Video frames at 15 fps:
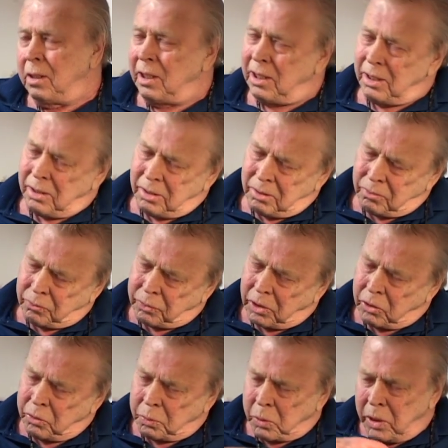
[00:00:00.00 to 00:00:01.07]
is
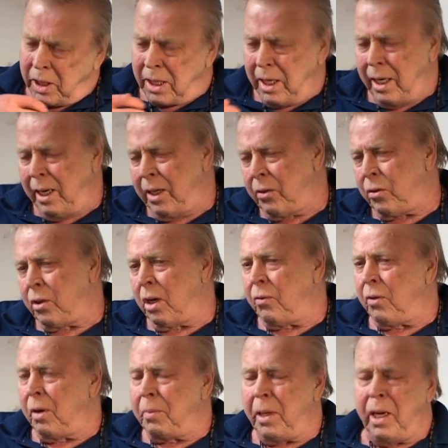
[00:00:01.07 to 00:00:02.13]
Fells Point cleaning
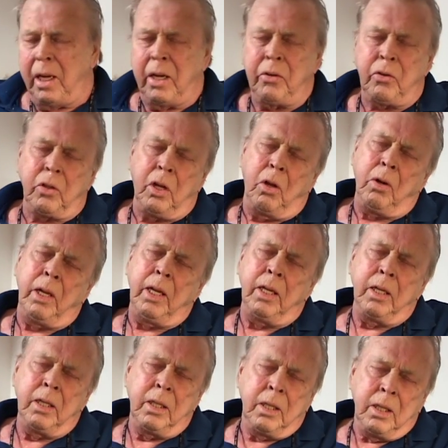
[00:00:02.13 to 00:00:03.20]
itself up? It is slowly.
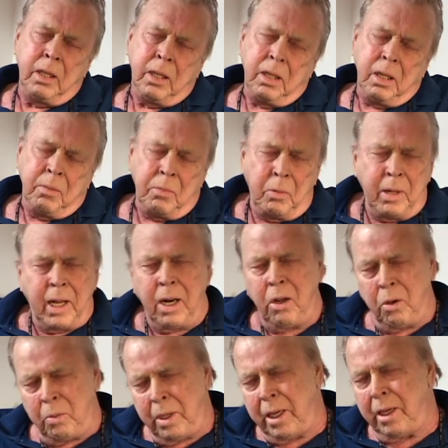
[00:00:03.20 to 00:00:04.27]
We got a
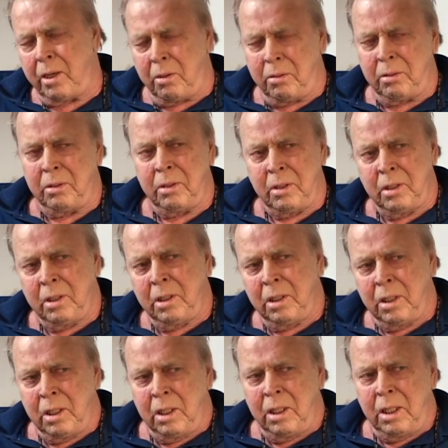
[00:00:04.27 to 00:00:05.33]
long way to go.
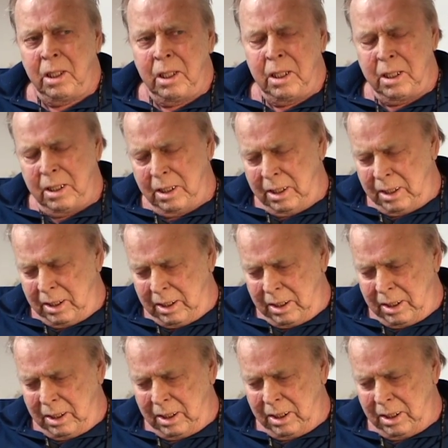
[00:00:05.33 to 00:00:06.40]
There's
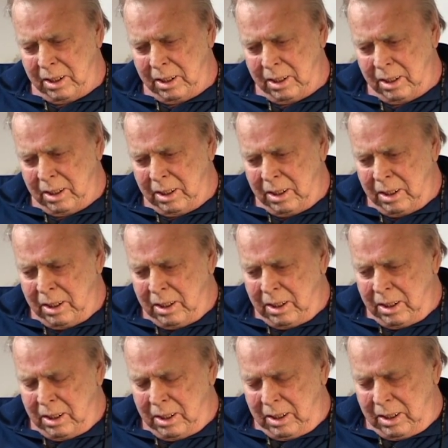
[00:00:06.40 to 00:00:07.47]
sort of a uh,
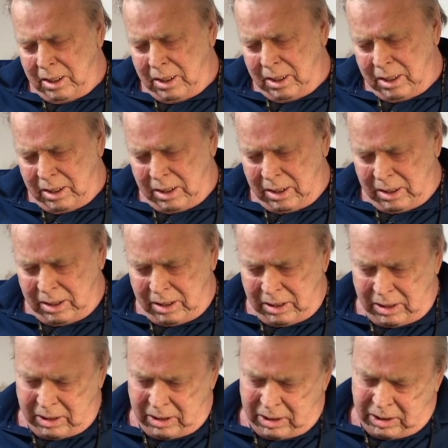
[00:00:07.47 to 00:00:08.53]
an odd
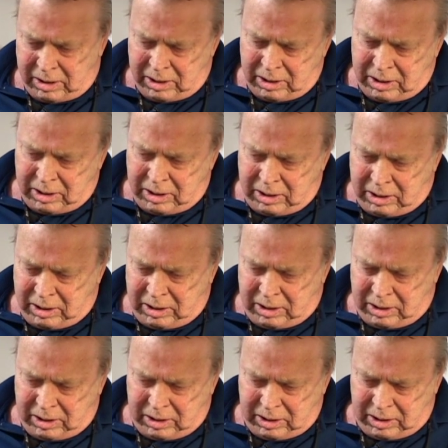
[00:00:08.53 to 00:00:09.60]
uh,
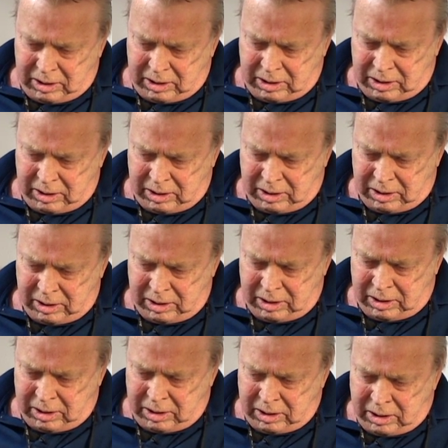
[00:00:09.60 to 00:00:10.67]
contradiction here. A
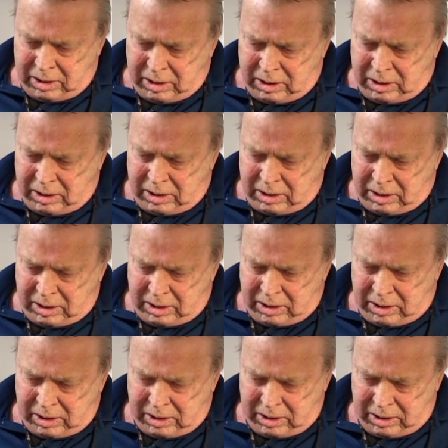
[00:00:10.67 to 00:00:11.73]
lot of
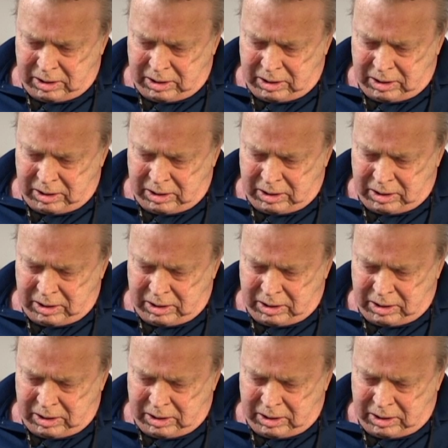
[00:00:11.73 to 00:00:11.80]
Americans